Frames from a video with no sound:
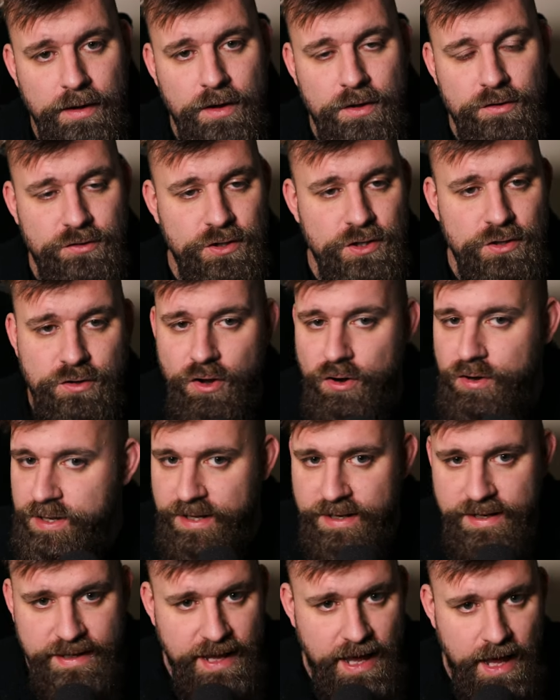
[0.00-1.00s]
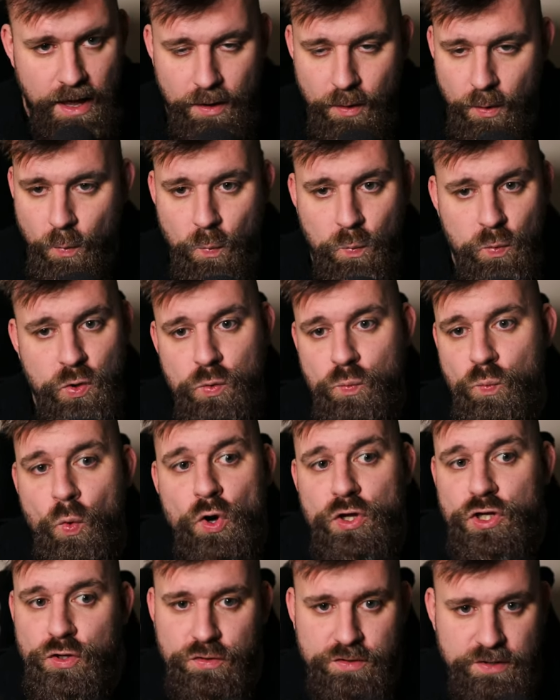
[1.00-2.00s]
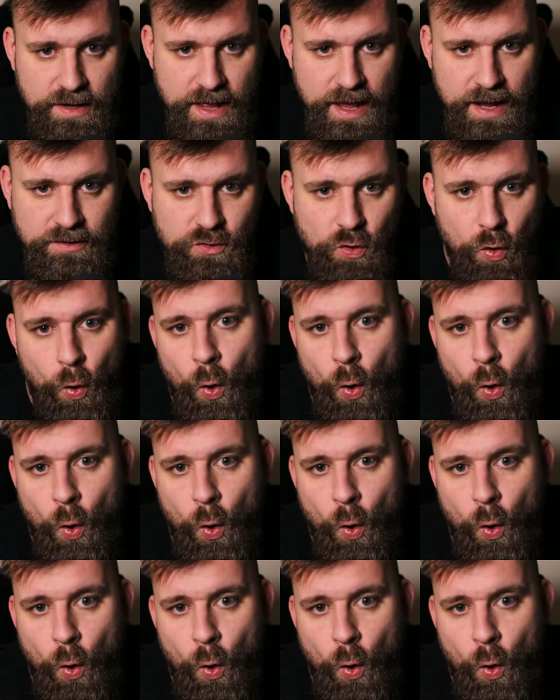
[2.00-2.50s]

so you're only going to get what you select